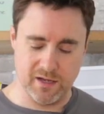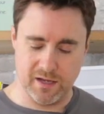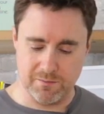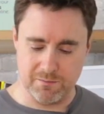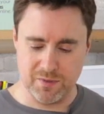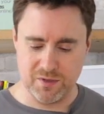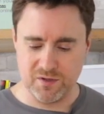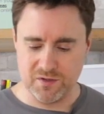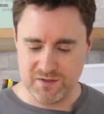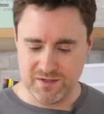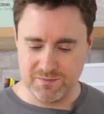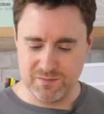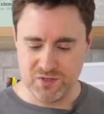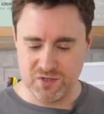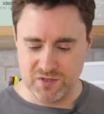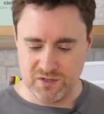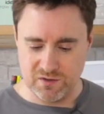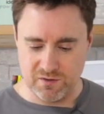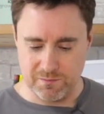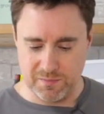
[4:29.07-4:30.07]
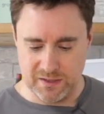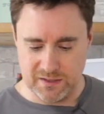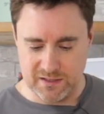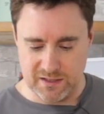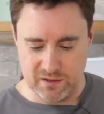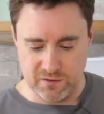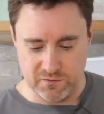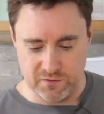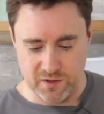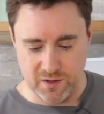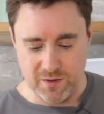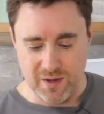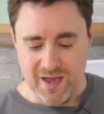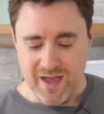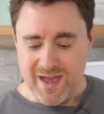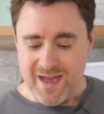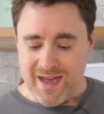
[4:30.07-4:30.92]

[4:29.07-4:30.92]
that, because images are a big deal for you.